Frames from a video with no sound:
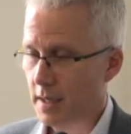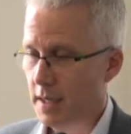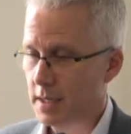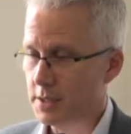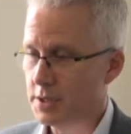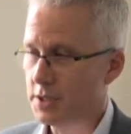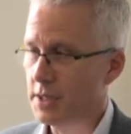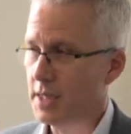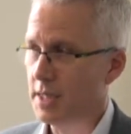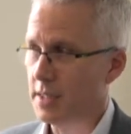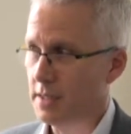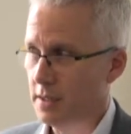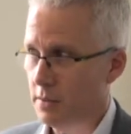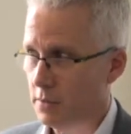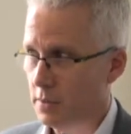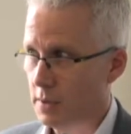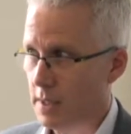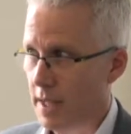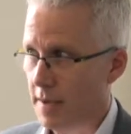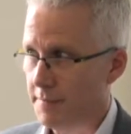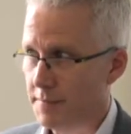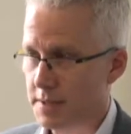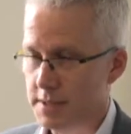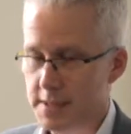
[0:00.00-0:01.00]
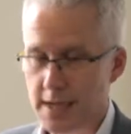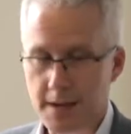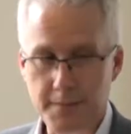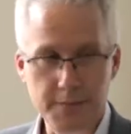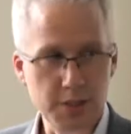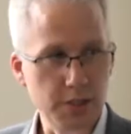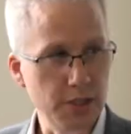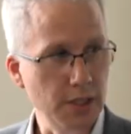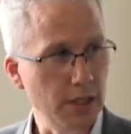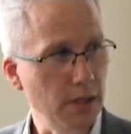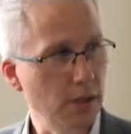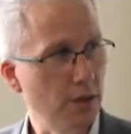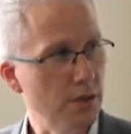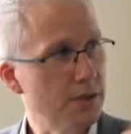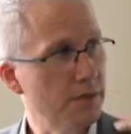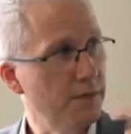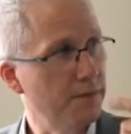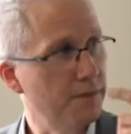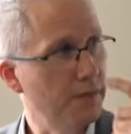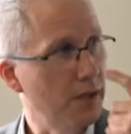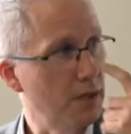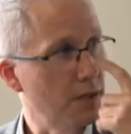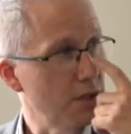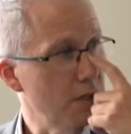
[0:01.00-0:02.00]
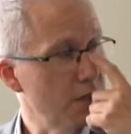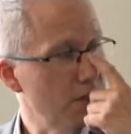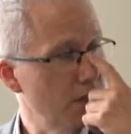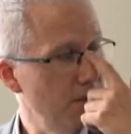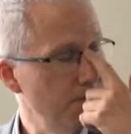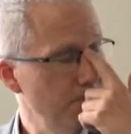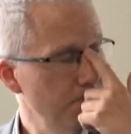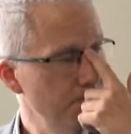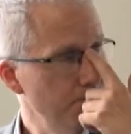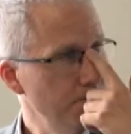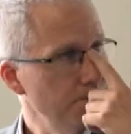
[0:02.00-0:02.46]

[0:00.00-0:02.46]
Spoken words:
gene that will have a damaging loss of function.